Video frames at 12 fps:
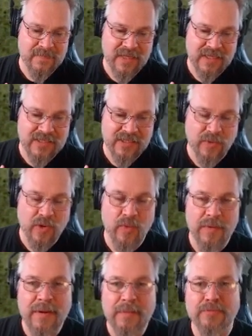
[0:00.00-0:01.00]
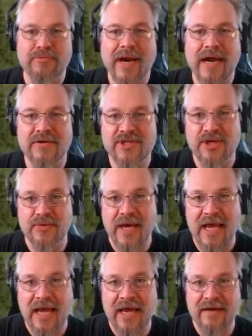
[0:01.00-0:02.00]
someone would be proud to
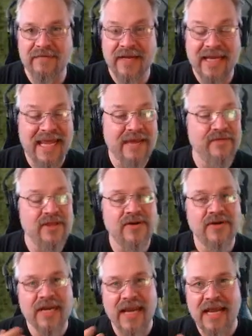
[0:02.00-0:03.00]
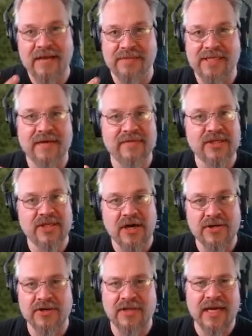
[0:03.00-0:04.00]
have. And even their names have these
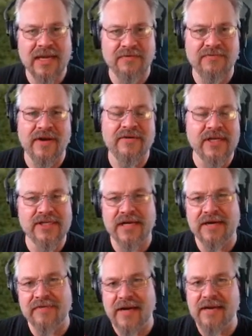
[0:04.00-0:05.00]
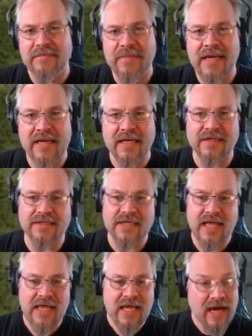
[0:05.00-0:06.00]
underlying very direct meanings.
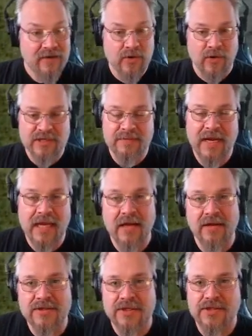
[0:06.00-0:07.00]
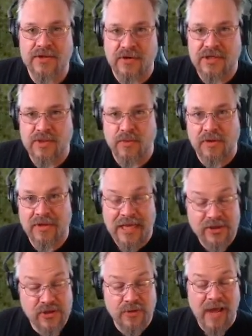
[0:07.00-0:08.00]
Of course, many cultures across the world
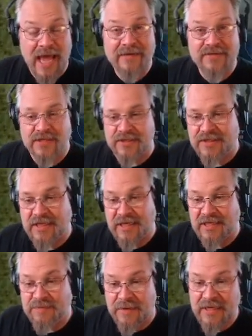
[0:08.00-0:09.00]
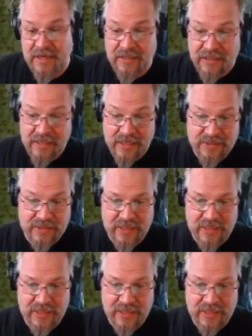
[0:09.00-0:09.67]
do have such things, but nonetheless,